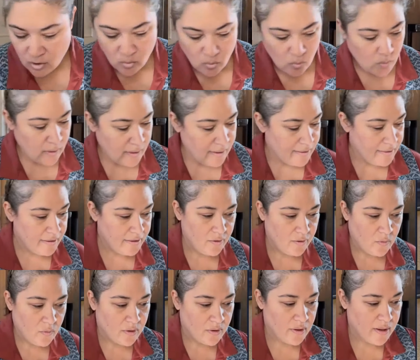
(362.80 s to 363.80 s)
1
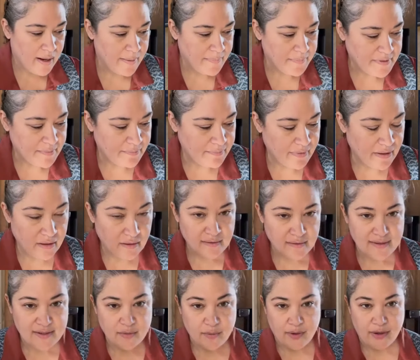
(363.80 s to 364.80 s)
1/4 cups
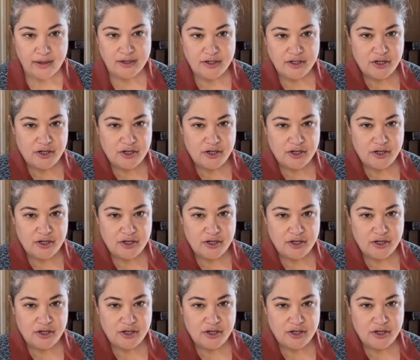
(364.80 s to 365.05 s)
milk. So we're going